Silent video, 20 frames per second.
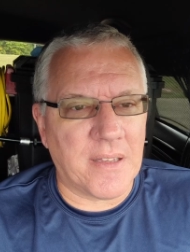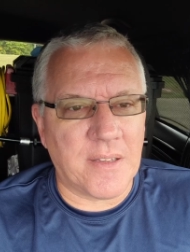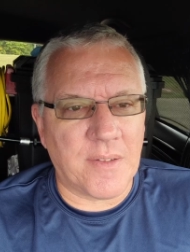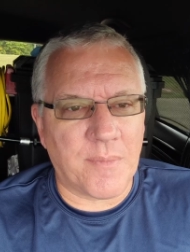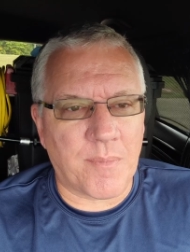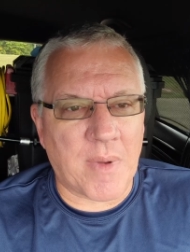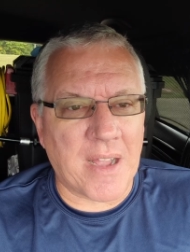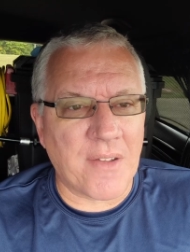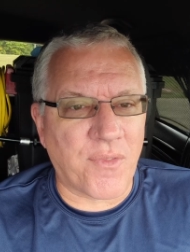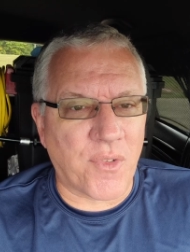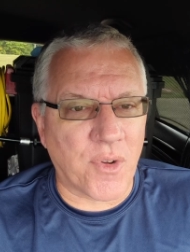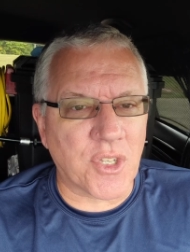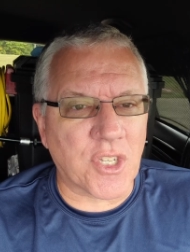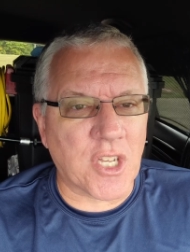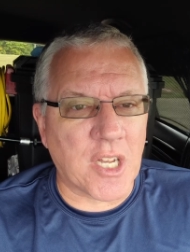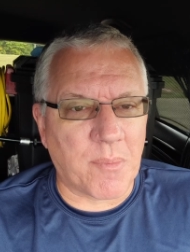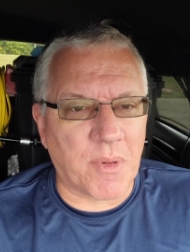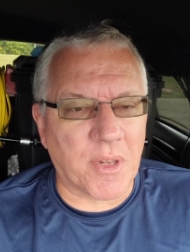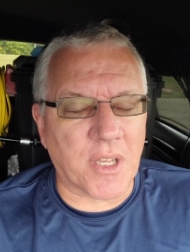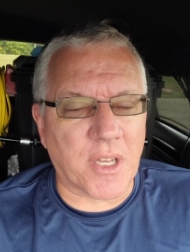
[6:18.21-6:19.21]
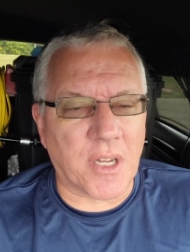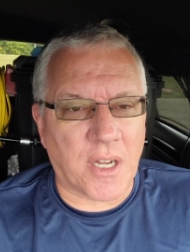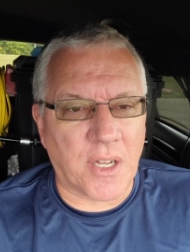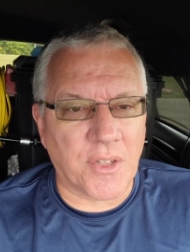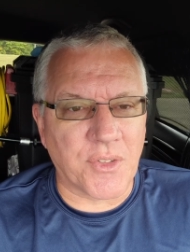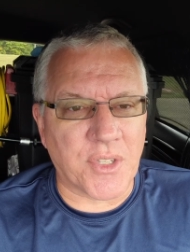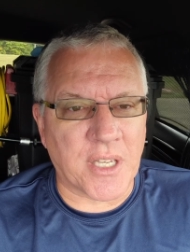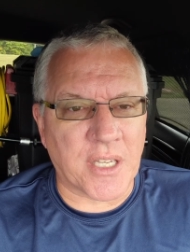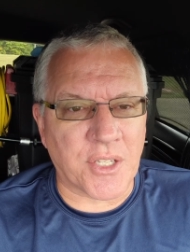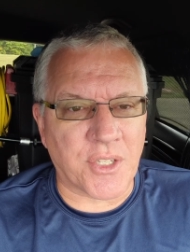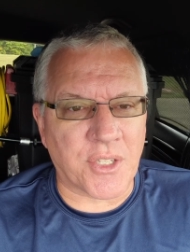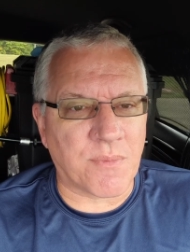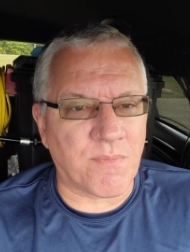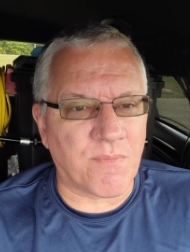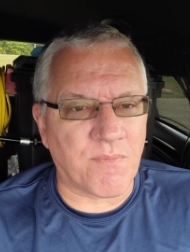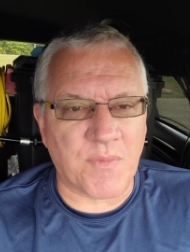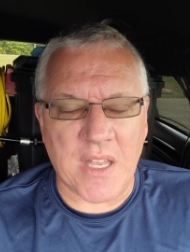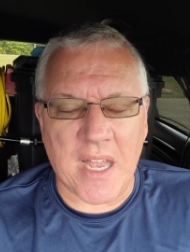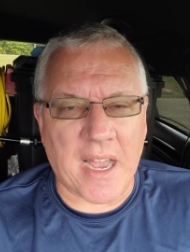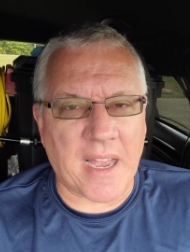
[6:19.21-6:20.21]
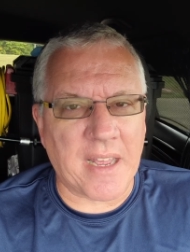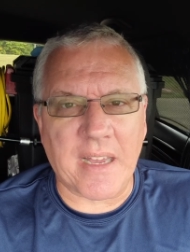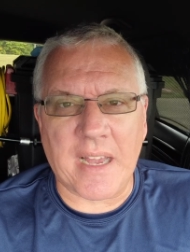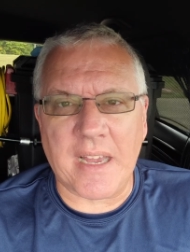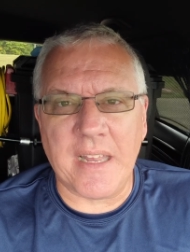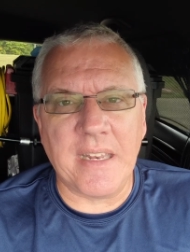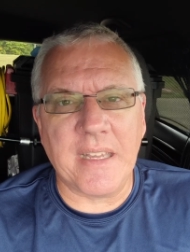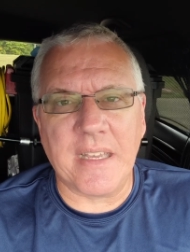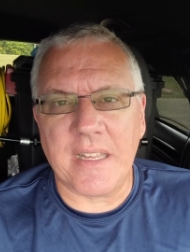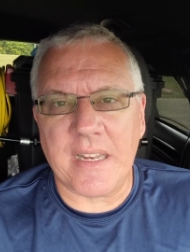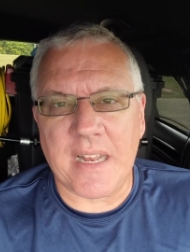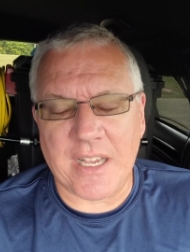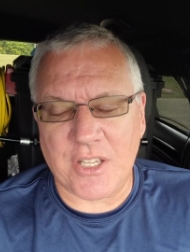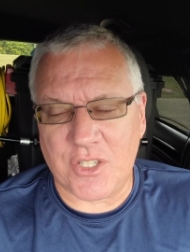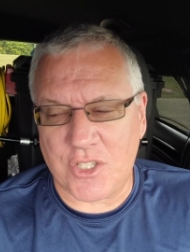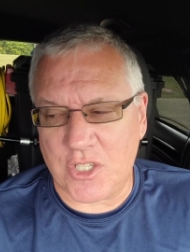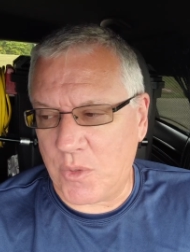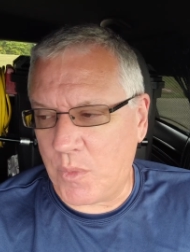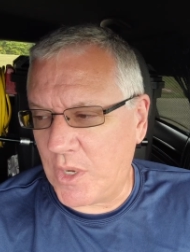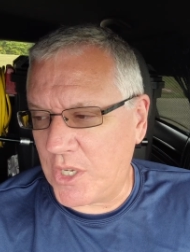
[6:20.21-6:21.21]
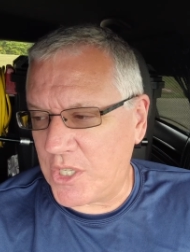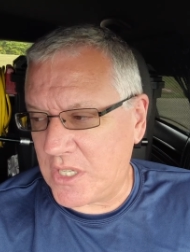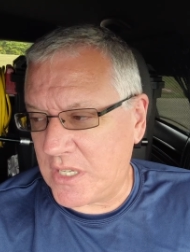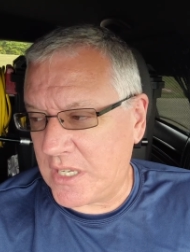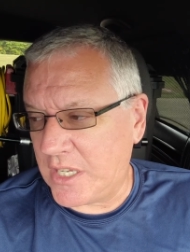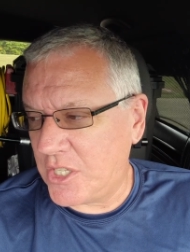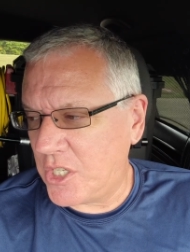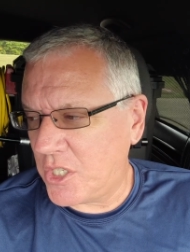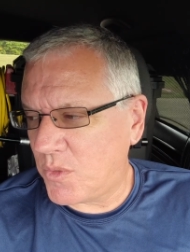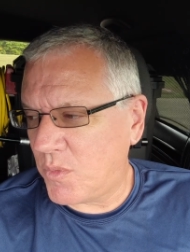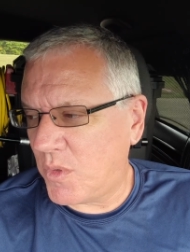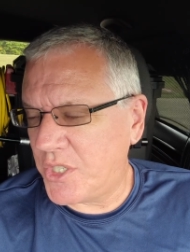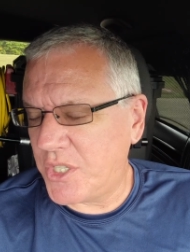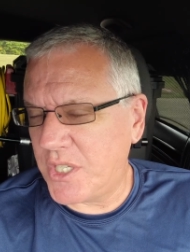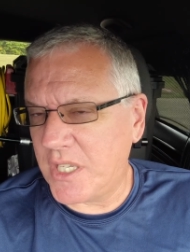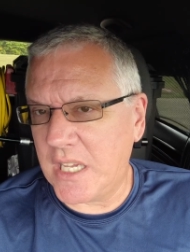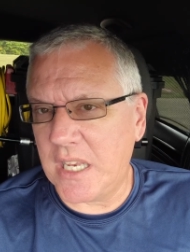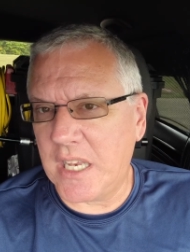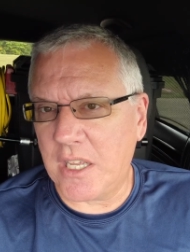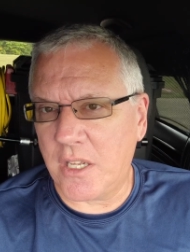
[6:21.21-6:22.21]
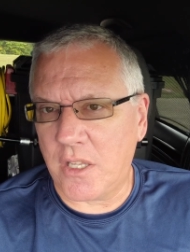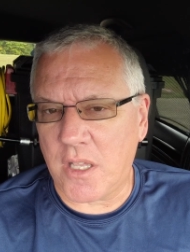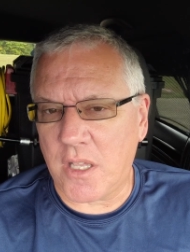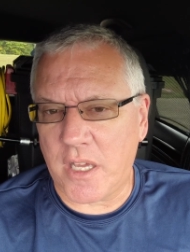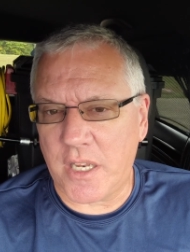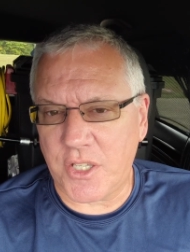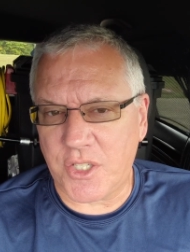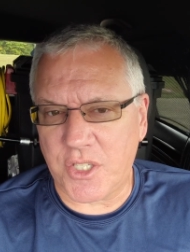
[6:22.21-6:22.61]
my first couple of contests, yeah, I, I, didn't get asked a question. I just wasn't getting a lot of